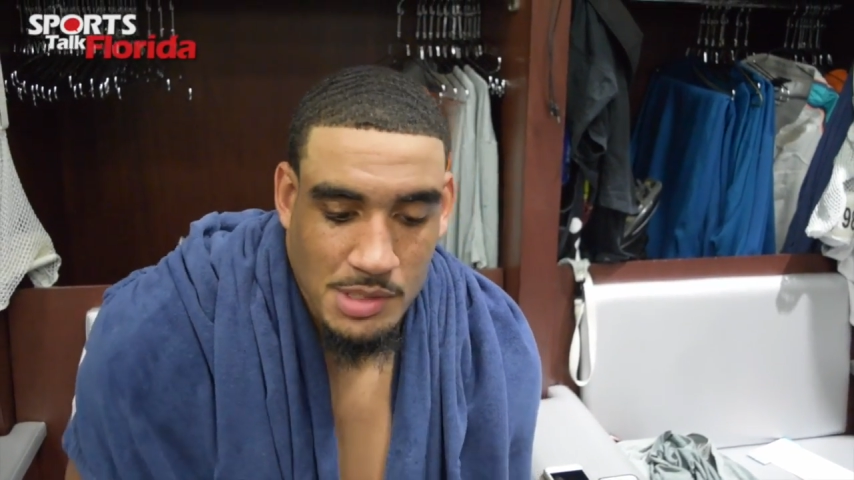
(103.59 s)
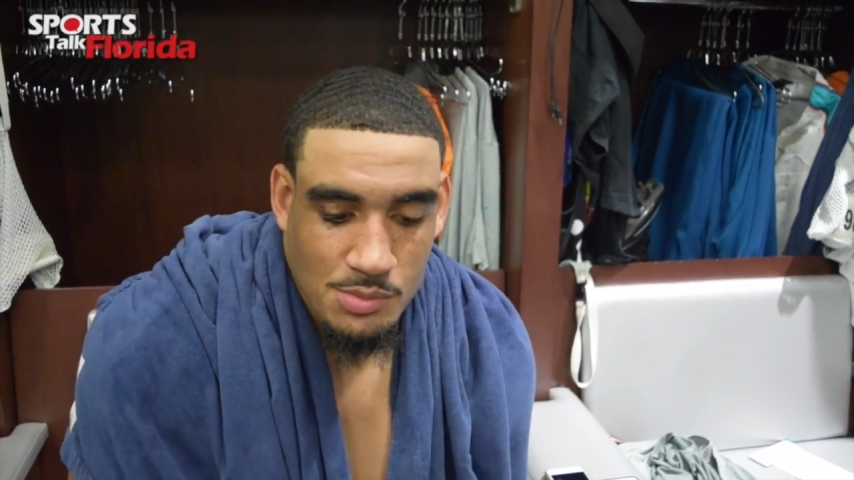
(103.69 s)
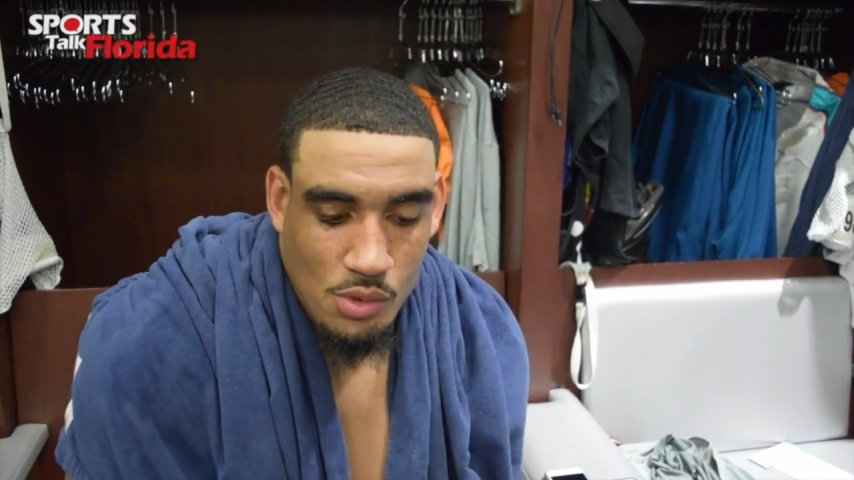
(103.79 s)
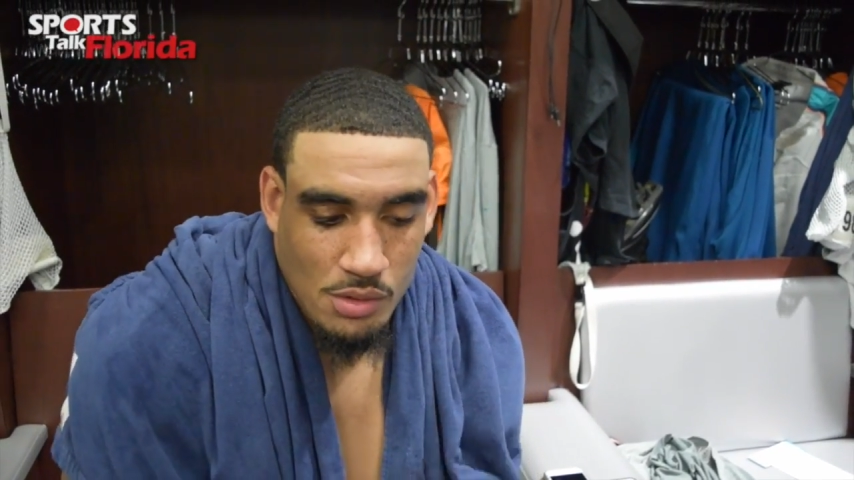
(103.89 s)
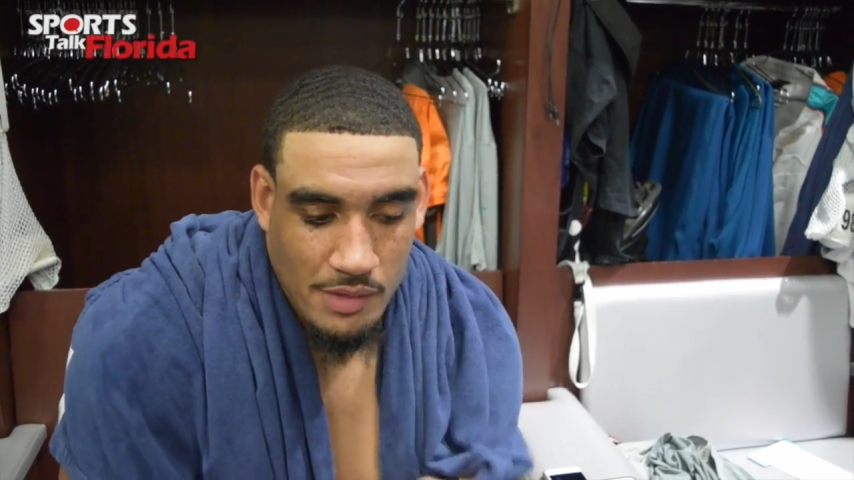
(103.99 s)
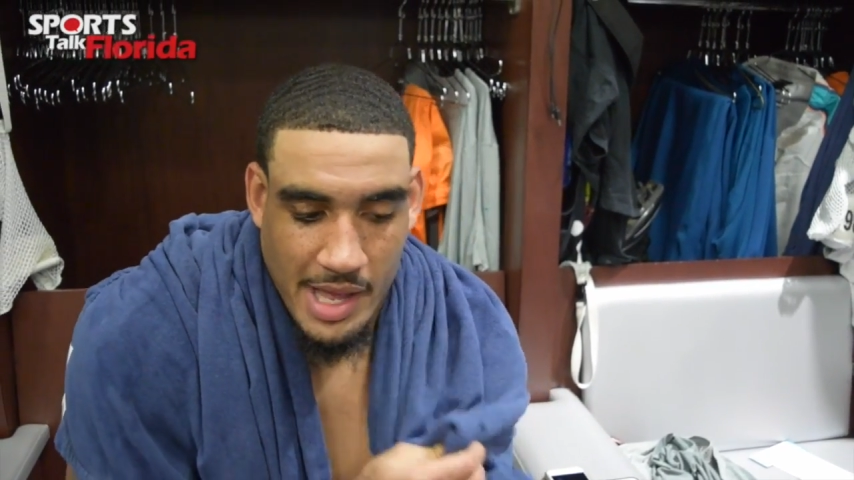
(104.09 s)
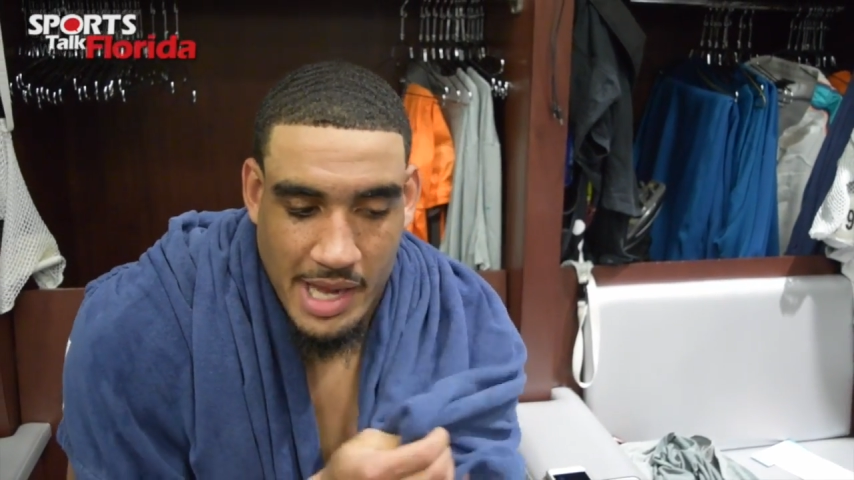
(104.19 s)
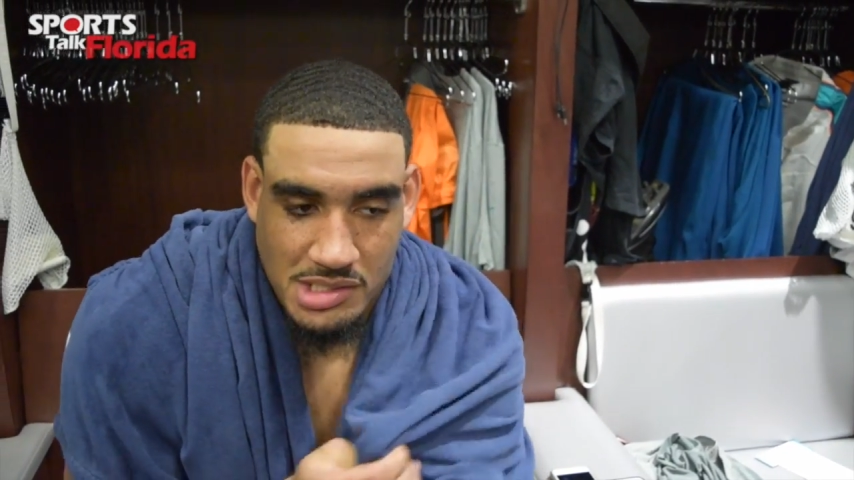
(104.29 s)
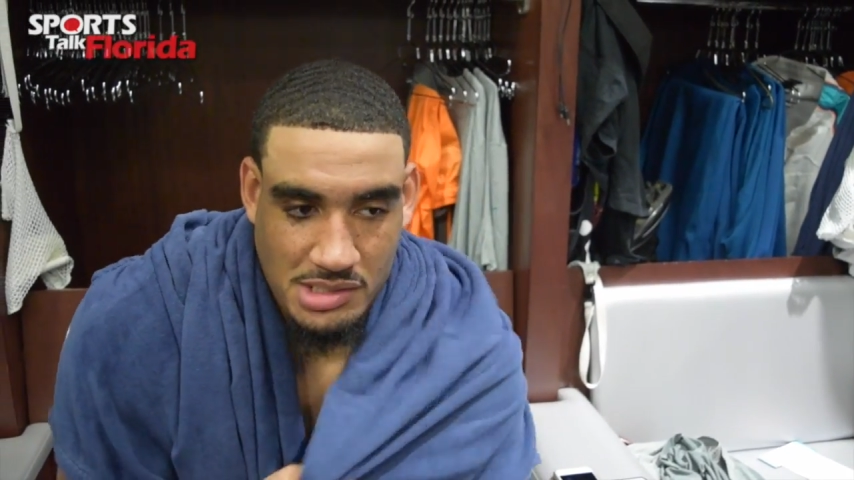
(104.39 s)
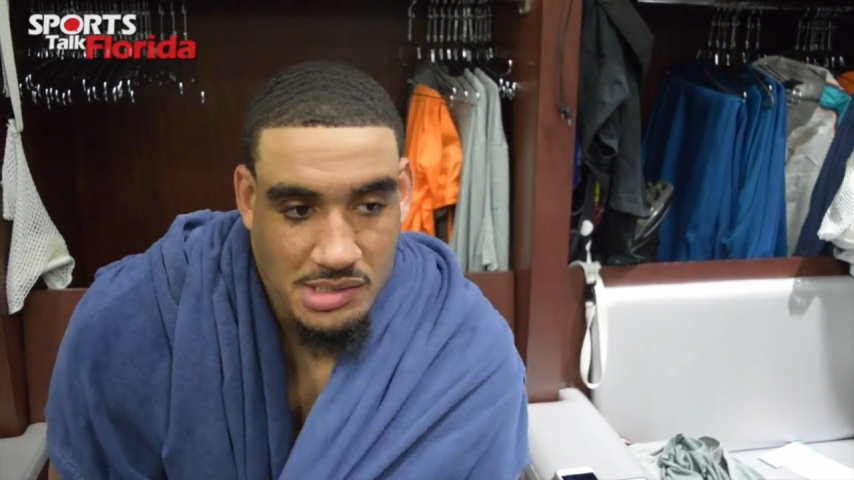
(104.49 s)
he's more of an
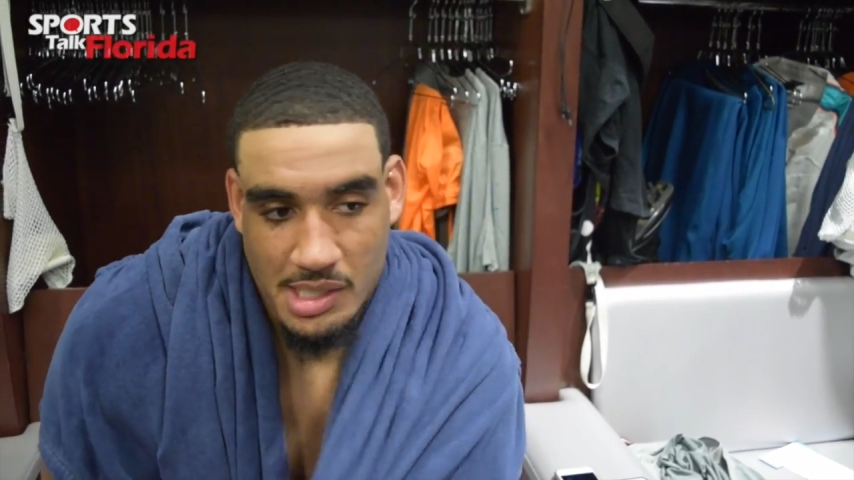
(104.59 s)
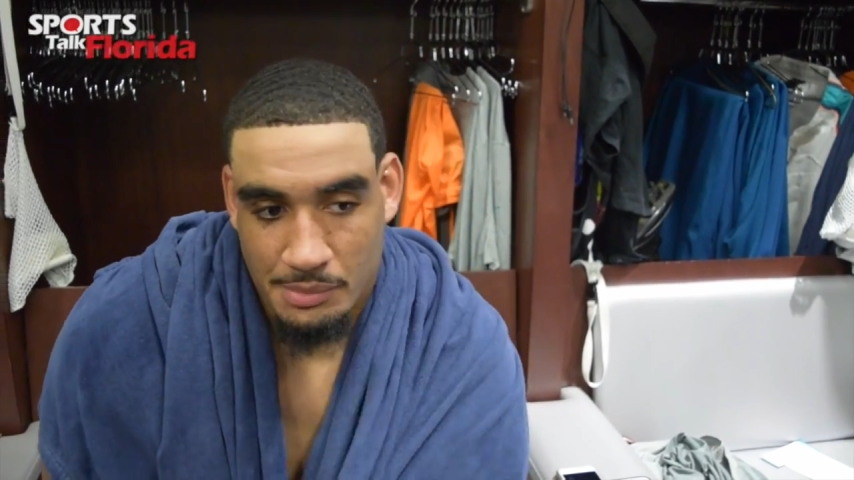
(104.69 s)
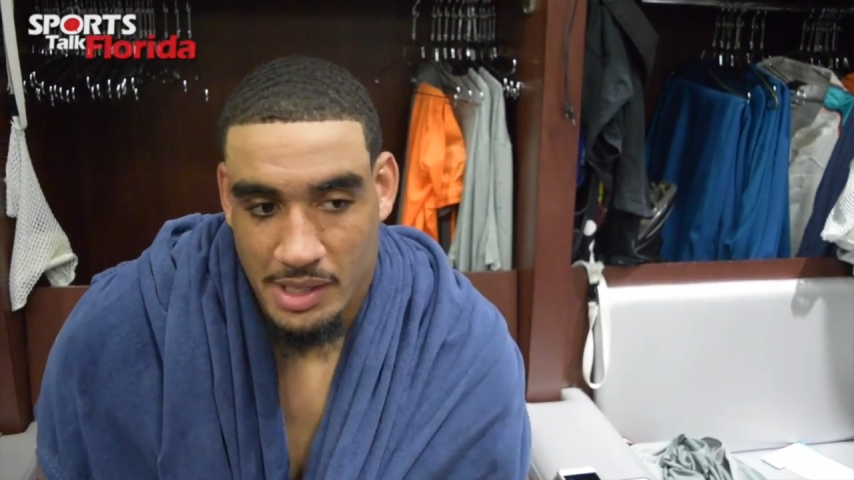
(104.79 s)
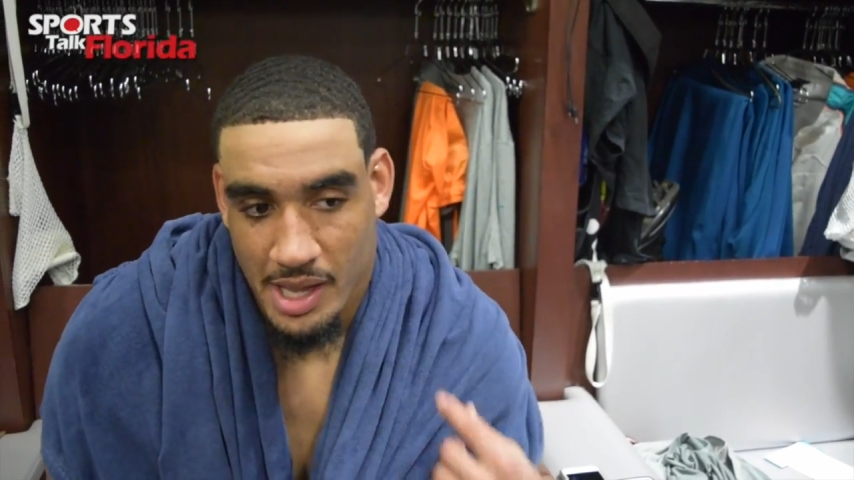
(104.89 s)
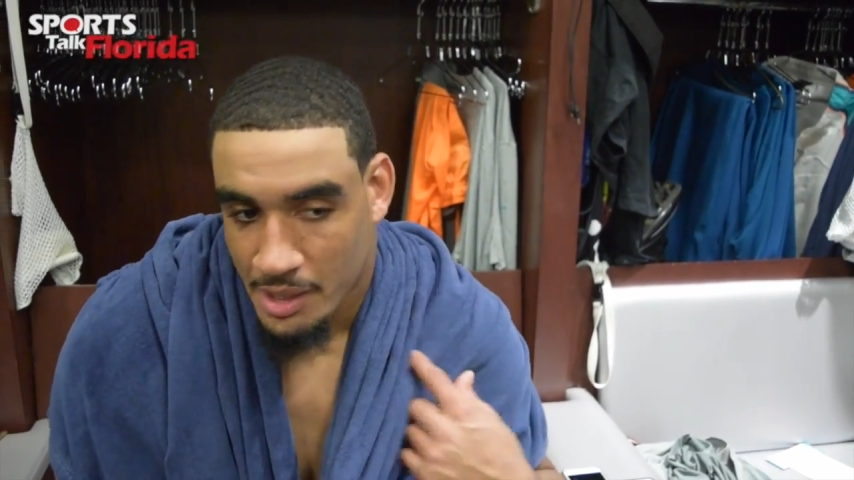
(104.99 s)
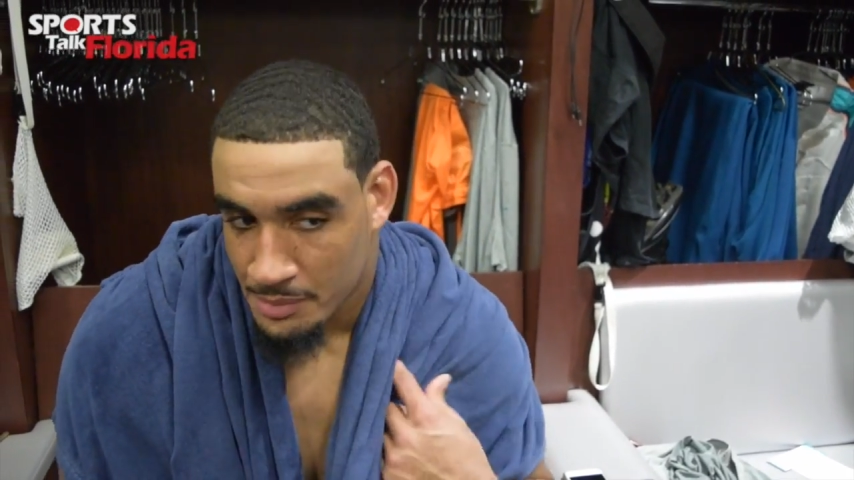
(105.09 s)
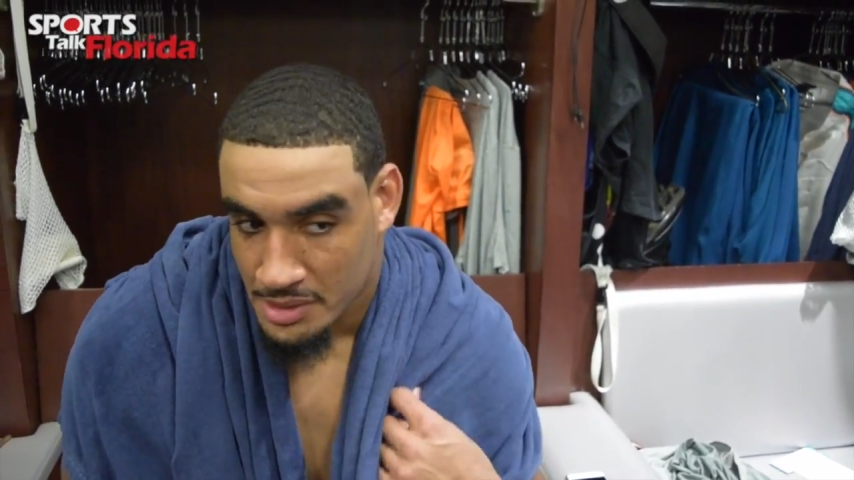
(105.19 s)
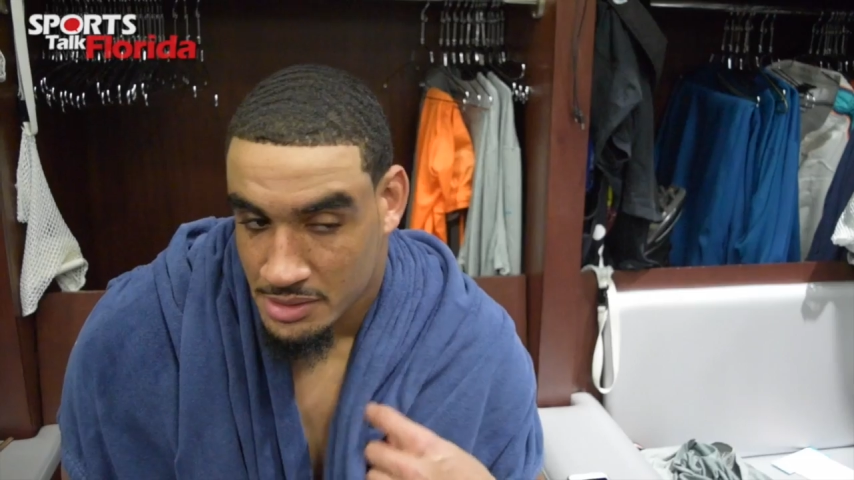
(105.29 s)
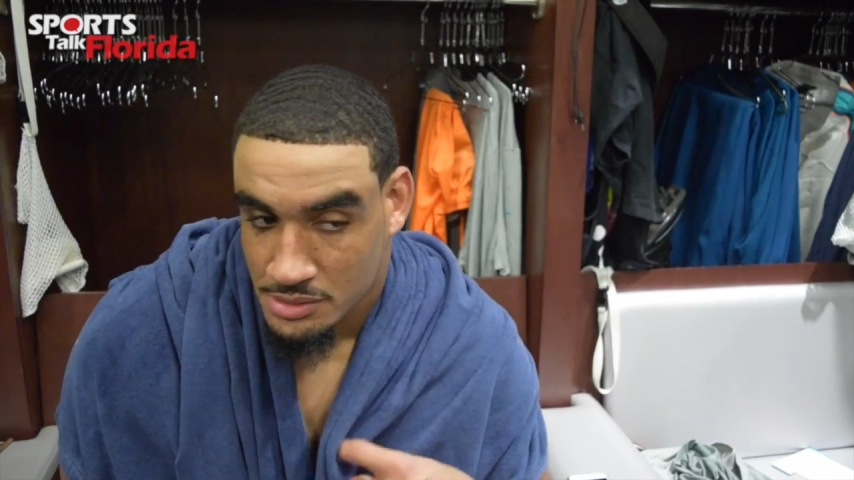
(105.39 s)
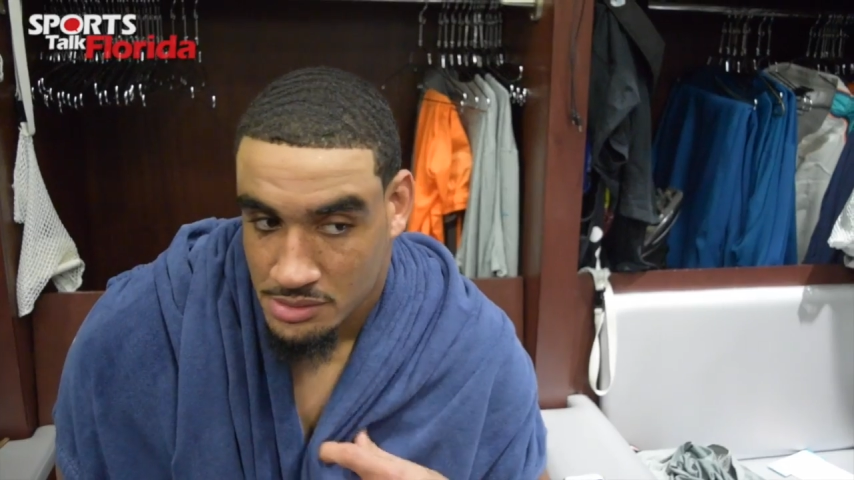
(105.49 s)
action type of guy, man.